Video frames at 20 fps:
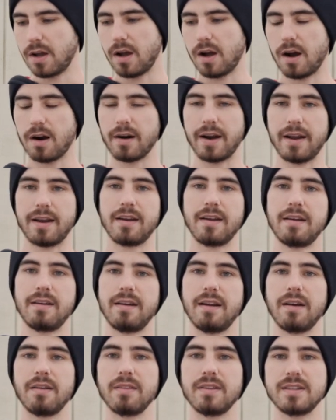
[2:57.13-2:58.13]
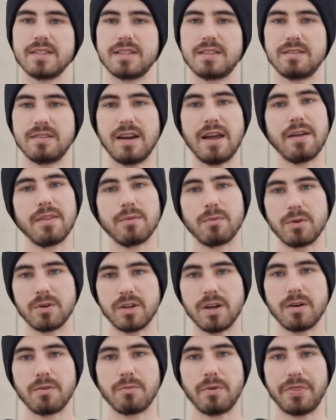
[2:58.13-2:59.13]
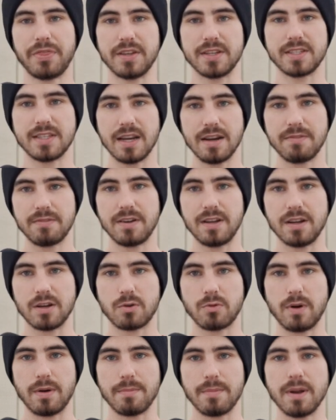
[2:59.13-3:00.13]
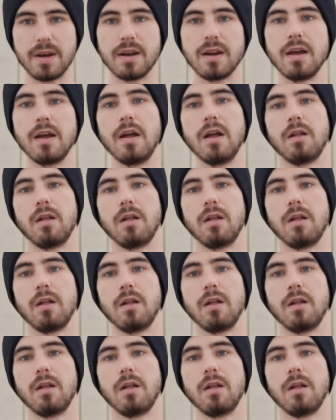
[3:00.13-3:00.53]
Alright, now that we're done with the safety equipment,